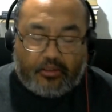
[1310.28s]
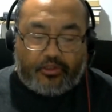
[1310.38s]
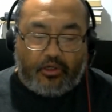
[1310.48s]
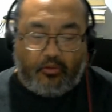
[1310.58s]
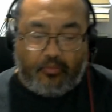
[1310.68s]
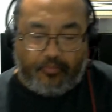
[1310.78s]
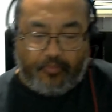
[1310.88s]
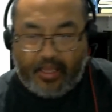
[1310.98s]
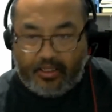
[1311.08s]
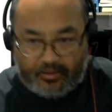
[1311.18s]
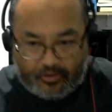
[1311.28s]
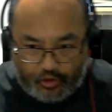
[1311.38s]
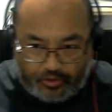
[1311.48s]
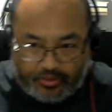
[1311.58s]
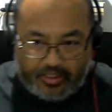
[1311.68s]
so and
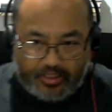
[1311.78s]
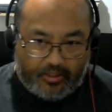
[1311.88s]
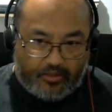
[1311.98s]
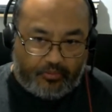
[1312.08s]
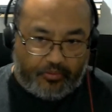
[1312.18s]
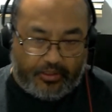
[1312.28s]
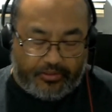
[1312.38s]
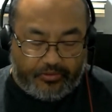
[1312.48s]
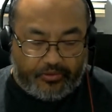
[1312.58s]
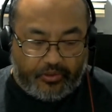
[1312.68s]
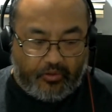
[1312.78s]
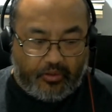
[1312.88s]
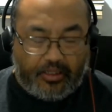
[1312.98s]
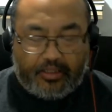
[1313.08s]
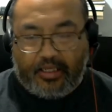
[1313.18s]
Turkey and other places.
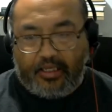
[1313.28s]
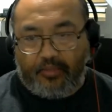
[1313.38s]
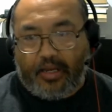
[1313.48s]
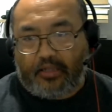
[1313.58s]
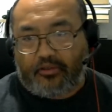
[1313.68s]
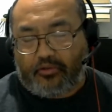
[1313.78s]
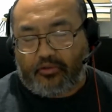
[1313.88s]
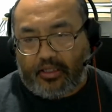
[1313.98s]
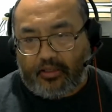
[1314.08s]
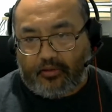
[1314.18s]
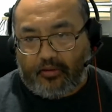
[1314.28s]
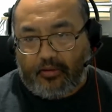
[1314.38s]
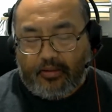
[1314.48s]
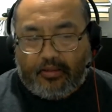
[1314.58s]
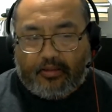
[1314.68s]
So getting back to the ether,
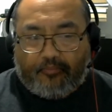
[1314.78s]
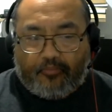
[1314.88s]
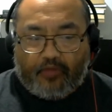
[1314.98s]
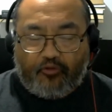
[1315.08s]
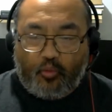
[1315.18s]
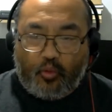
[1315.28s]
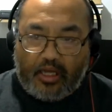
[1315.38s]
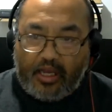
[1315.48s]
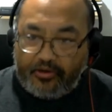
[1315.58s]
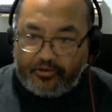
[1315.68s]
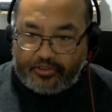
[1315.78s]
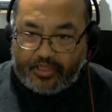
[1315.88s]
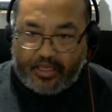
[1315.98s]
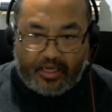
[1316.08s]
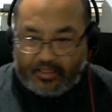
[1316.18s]
from what I
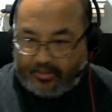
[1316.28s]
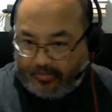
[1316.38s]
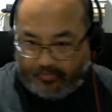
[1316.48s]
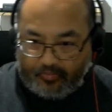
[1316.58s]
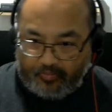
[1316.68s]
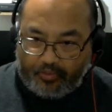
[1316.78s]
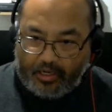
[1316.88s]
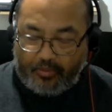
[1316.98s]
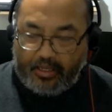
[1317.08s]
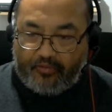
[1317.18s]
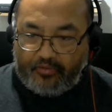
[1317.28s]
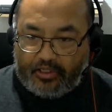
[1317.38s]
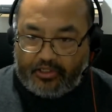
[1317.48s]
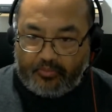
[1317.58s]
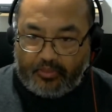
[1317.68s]
understand, I probably haven't
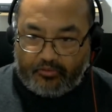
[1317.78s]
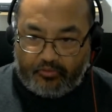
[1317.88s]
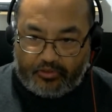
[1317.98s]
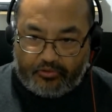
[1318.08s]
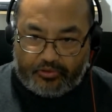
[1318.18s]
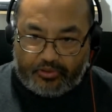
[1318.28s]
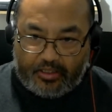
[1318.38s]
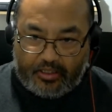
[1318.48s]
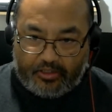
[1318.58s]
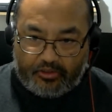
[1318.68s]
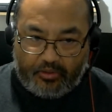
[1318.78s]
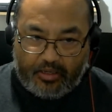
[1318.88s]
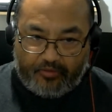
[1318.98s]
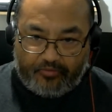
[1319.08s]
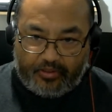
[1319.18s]
done as much research as you
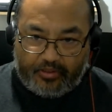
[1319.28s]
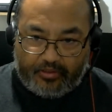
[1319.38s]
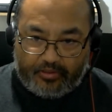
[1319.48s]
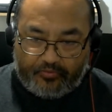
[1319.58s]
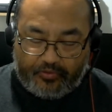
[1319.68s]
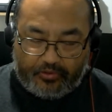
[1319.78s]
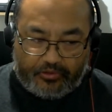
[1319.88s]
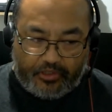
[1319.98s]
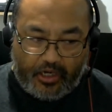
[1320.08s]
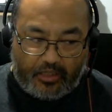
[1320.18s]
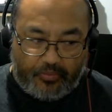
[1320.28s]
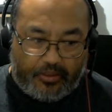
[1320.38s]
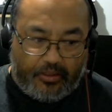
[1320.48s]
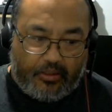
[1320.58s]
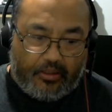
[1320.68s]
have in this field, Jock, but